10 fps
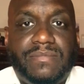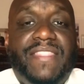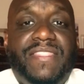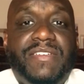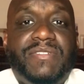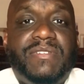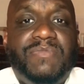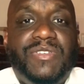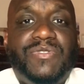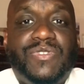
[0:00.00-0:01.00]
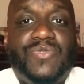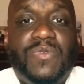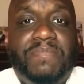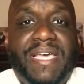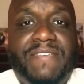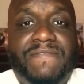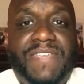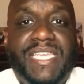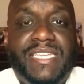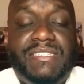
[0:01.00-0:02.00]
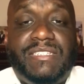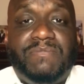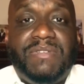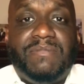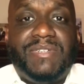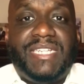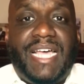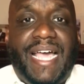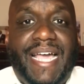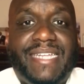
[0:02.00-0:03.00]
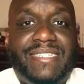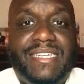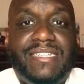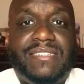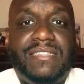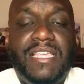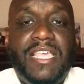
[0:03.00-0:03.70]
Ethereum users will pay fees to be able to access